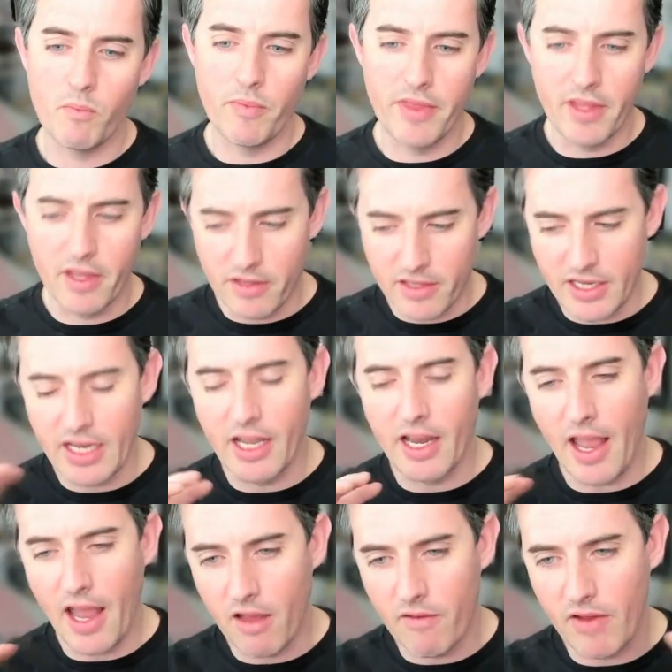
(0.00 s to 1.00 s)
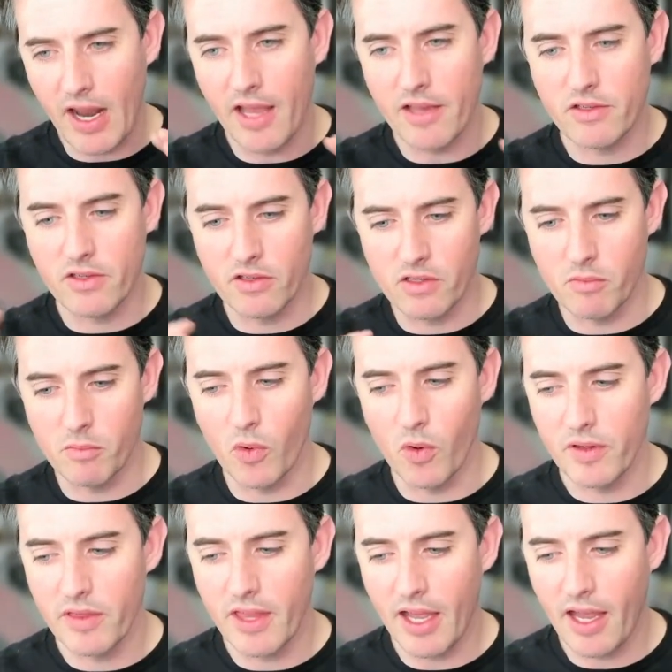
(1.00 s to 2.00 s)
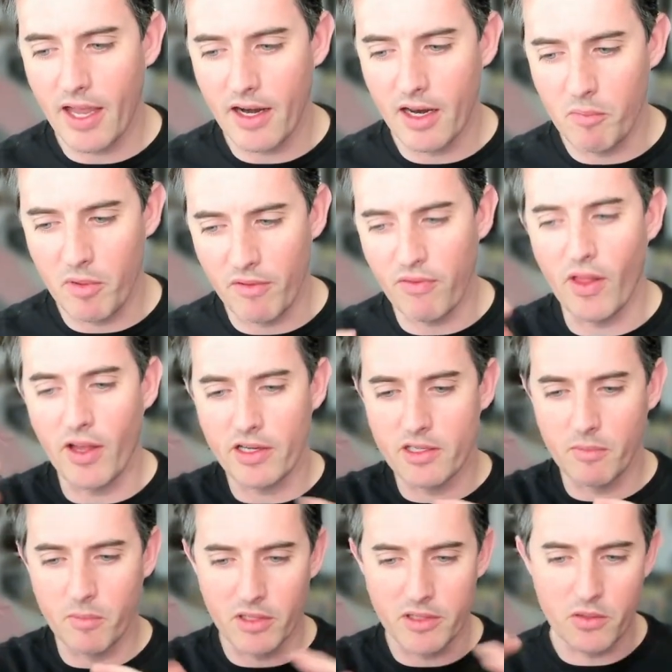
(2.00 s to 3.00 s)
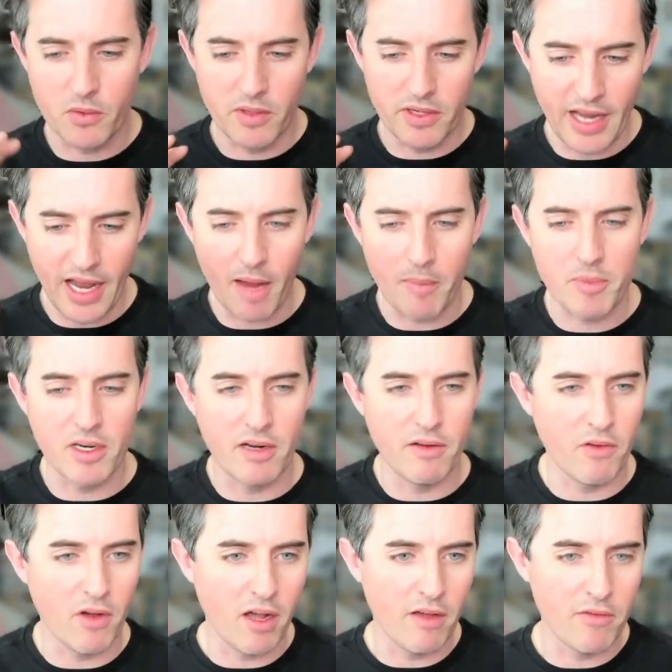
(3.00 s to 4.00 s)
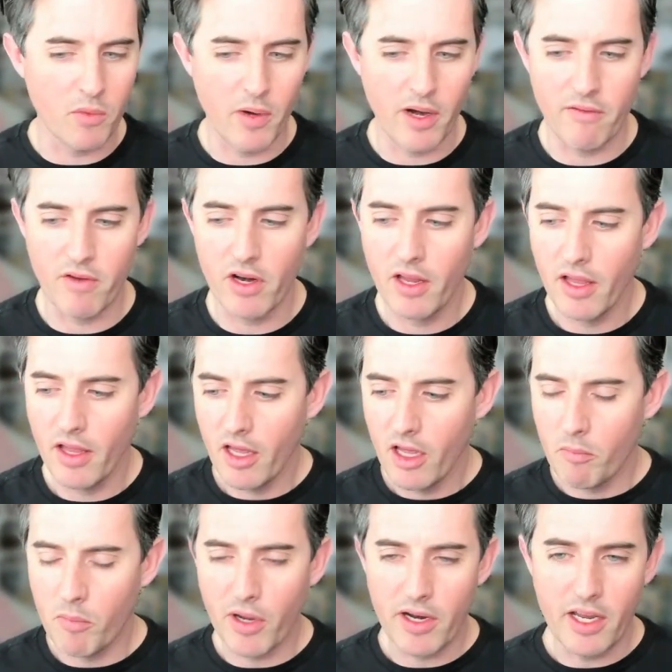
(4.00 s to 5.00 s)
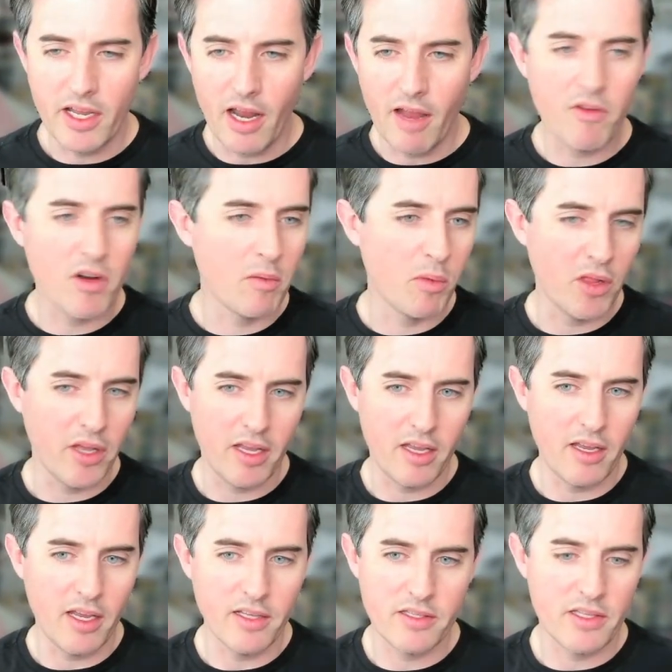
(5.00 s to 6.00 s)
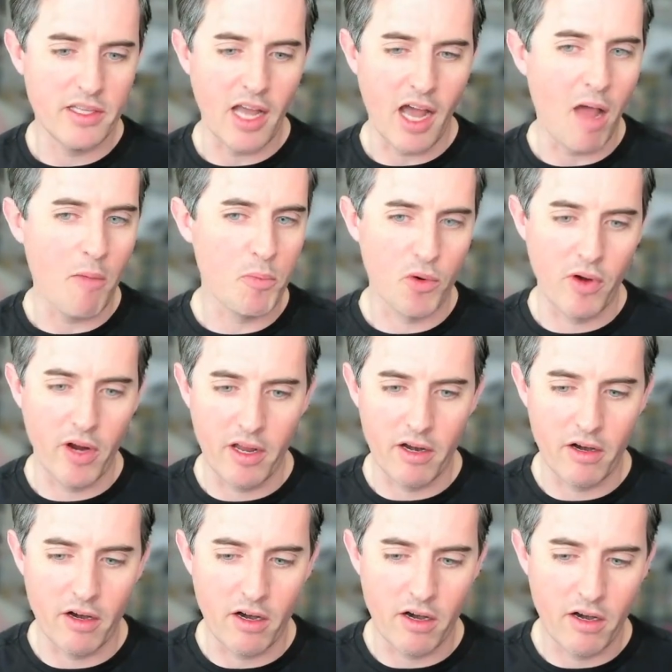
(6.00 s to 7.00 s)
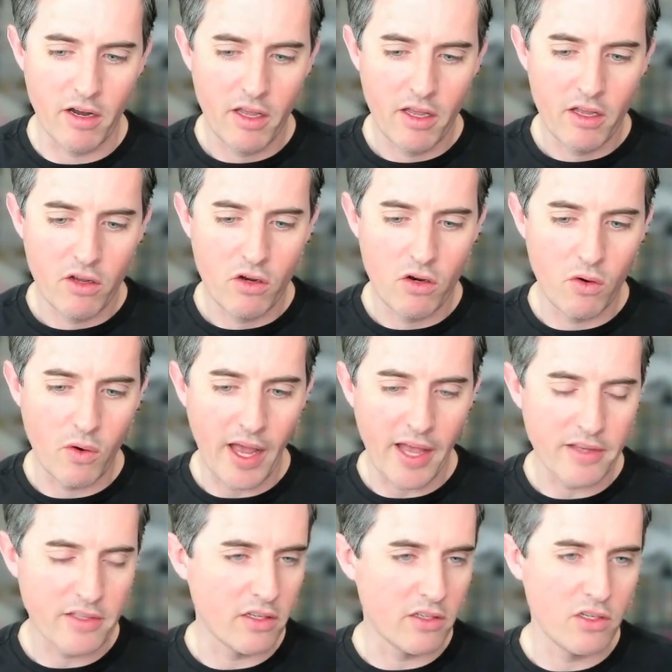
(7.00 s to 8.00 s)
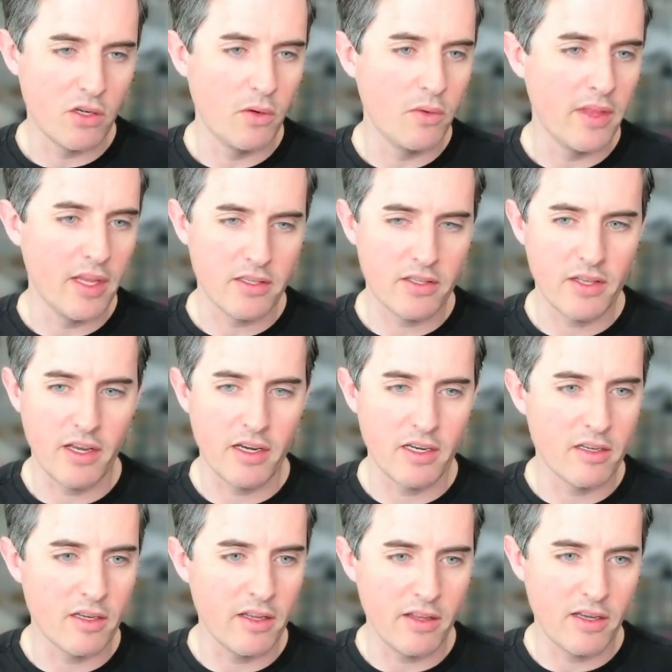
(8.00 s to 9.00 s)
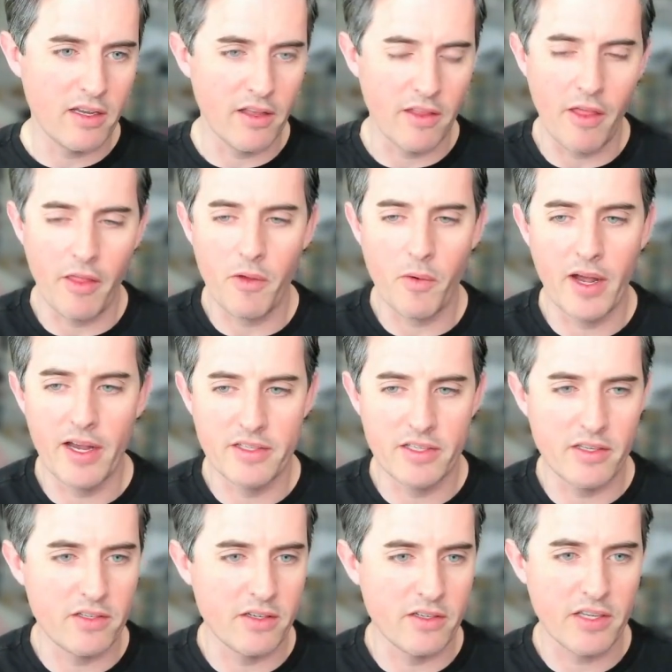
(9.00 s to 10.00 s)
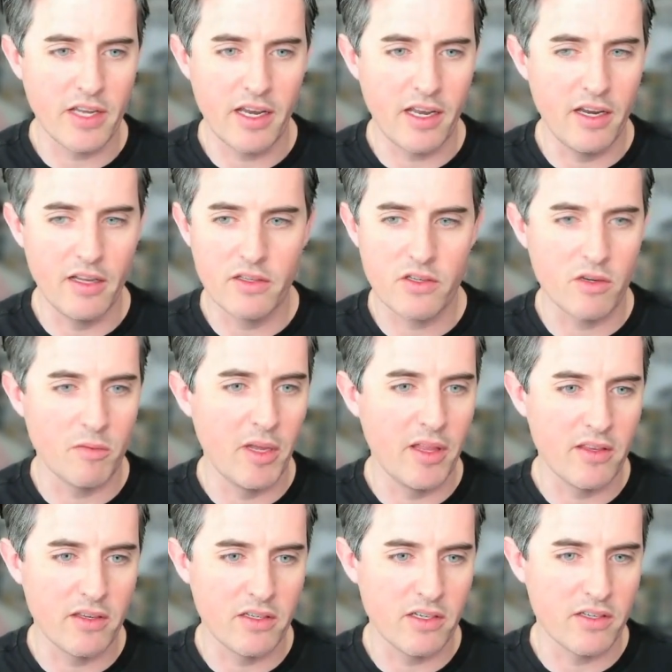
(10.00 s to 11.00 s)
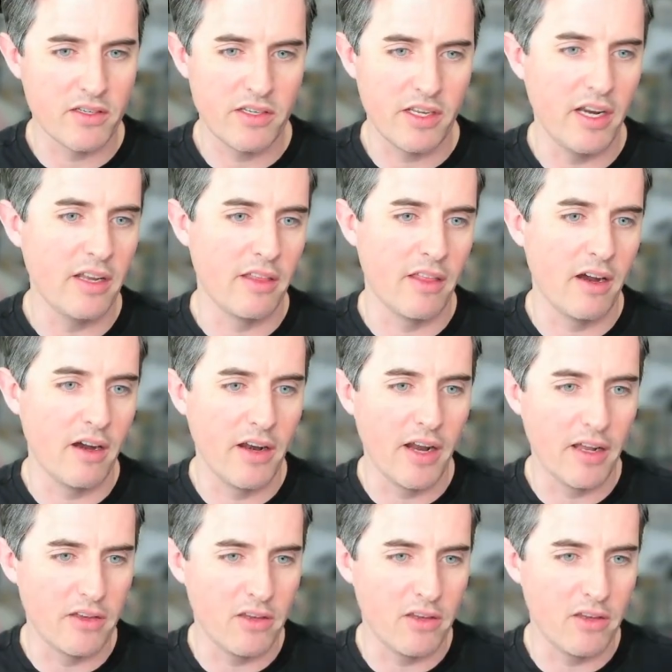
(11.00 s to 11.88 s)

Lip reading: the DNA of it, has to support that and be flexible to adapt and evolve and whatever. But inevitably, it's the operator who has to tune this thing because otherwise it's just like an instrument that's just sitting there and not